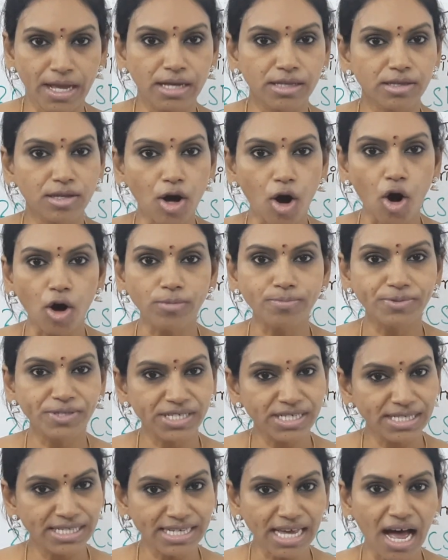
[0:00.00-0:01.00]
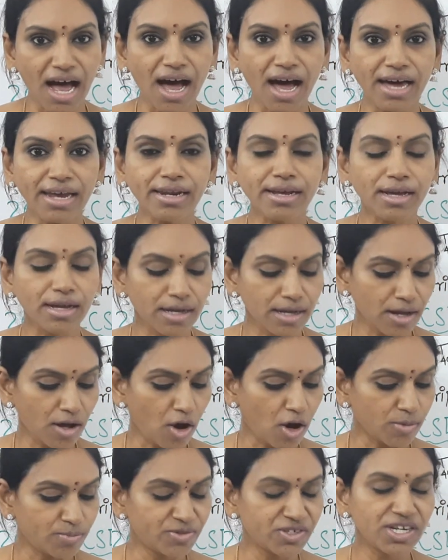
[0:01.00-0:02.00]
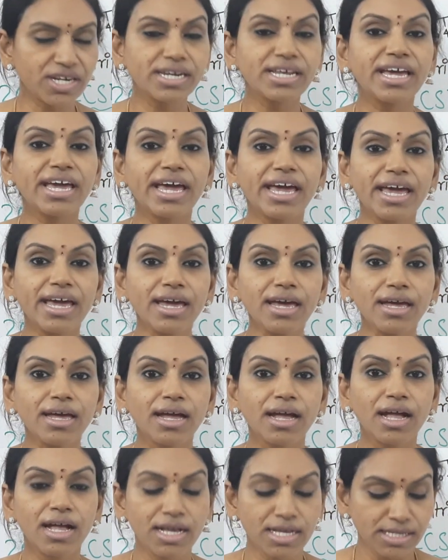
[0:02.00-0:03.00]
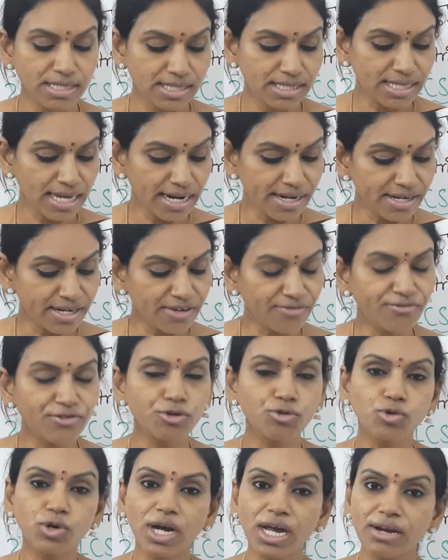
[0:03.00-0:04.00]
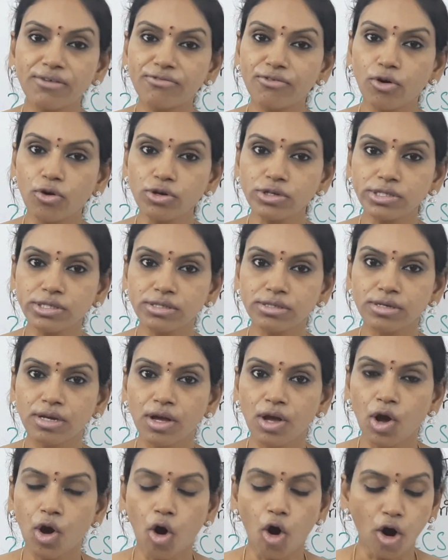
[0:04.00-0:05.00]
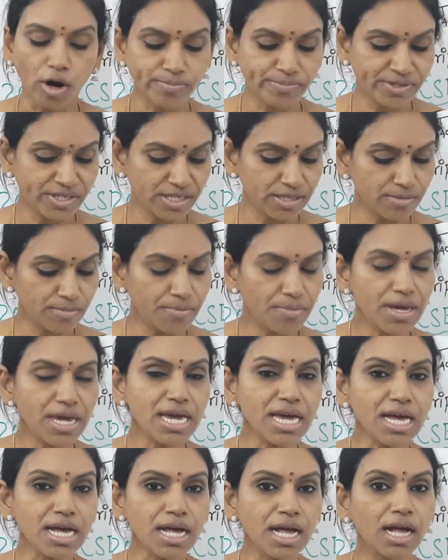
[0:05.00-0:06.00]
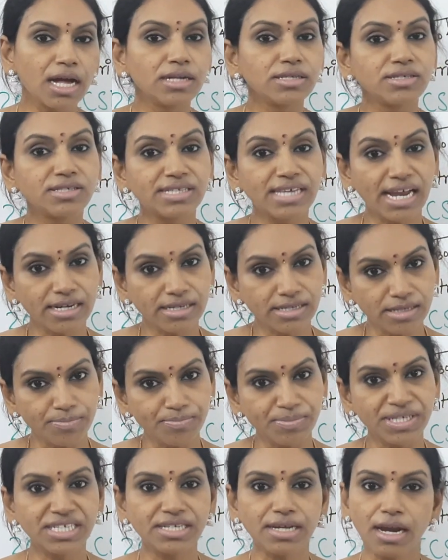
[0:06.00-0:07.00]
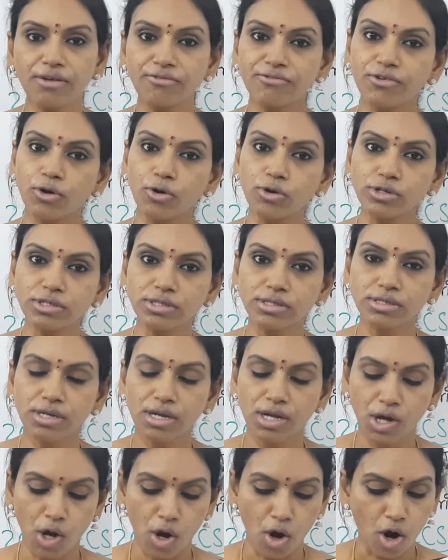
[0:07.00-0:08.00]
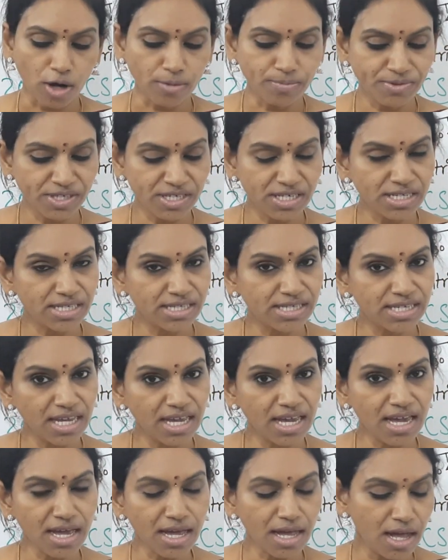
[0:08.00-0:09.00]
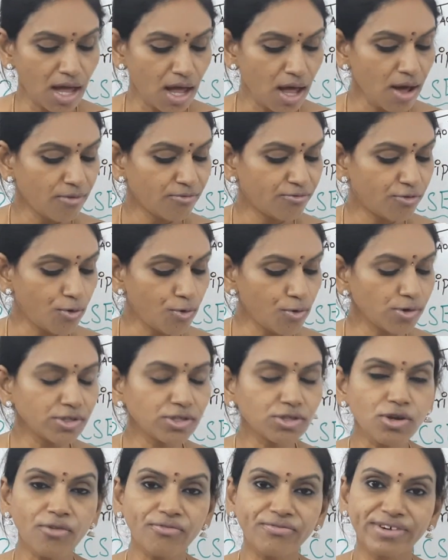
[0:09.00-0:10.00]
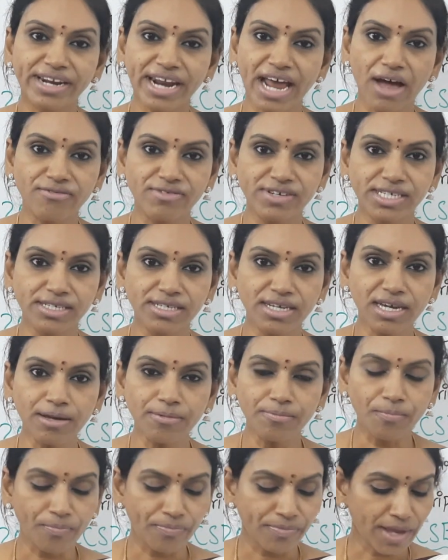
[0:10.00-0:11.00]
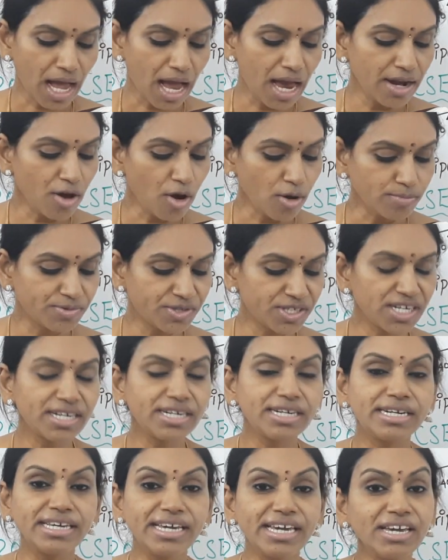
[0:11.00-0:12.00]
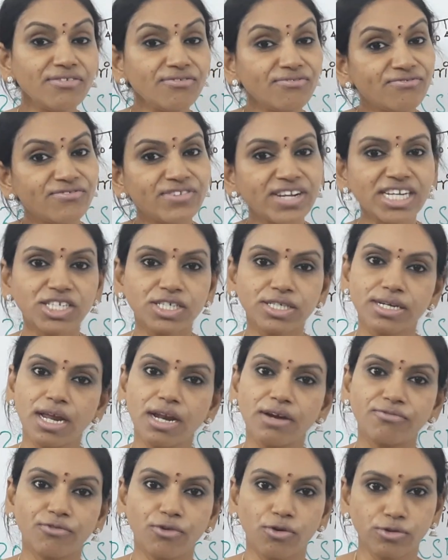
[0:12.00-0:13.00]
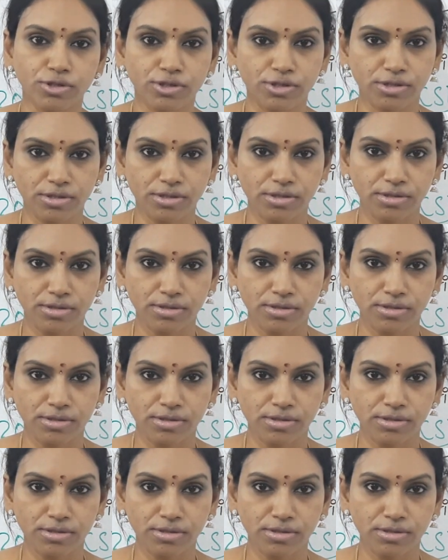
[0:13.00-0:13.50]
The options are option A, centrifugal force, option B, centripetal force, option C, force of gravity, and option D, frictional force.